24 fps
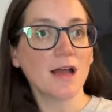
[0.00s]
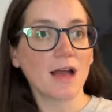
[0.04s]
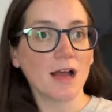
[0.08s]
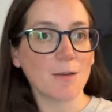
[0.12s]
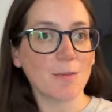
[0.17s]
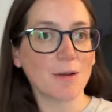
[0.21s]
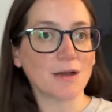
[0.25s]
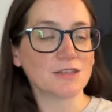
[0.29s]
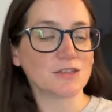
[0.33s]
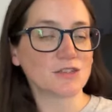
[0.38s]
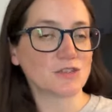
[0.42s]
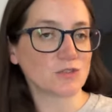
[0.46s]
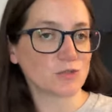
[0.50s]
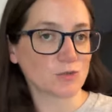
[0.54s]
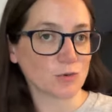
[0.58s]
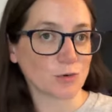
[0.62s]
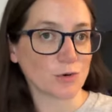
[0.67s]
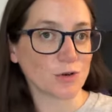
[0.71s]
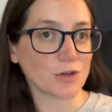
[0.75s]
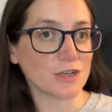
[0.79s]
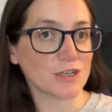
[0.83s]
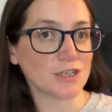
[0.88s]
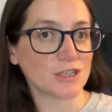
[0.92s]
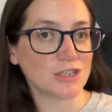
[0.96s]
about
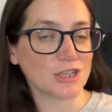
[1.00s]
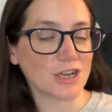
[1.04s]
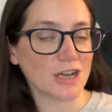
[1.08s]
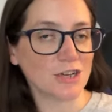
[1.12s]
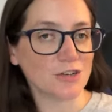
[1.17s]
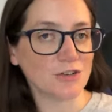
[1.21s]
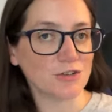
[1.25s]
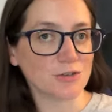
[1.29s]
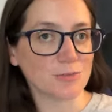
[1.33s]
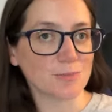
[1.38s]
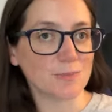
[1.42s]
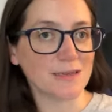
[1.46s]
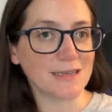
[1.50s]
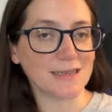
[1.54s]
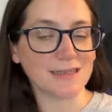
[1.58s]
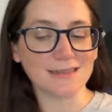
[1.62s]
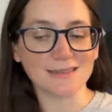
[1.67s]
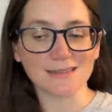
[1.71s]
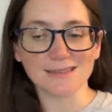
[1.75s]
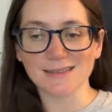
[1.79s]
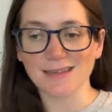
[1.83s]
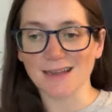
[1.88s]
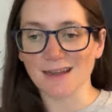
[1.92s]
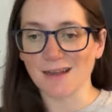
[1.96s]
storage under
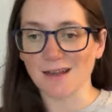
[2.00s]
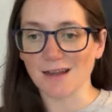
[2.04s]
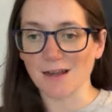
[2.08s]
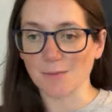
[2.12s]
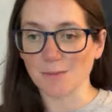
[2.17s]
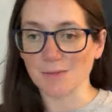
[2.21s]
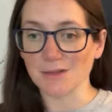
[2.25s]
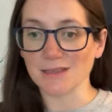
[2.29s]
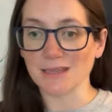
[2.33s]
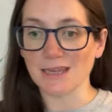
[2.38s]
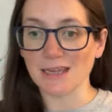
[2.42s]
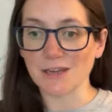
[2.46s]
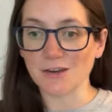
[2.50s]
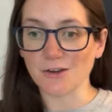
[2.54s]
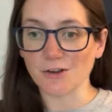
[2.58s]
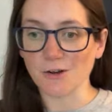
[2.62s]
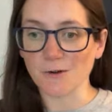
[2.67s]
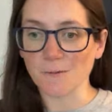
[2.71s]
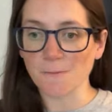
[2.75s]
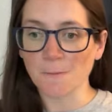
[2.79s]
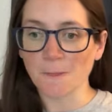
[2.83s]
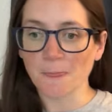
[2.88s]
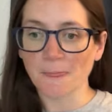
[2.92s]
bins um, later.